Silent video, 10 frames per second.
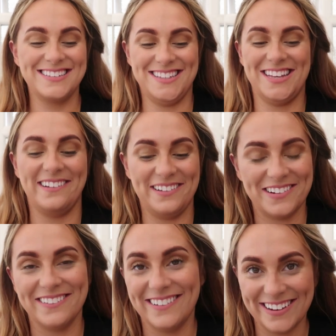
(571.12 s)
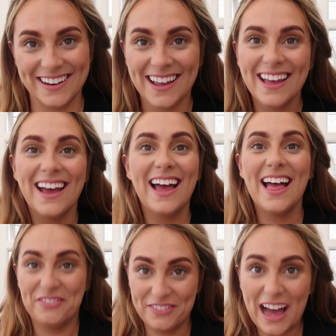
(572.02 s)
So everyone,
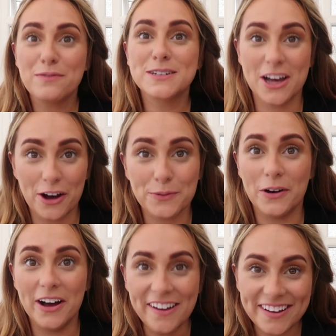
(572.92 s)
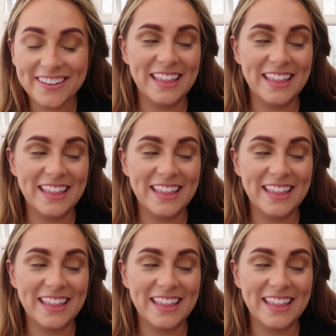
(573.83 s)
that was hard work.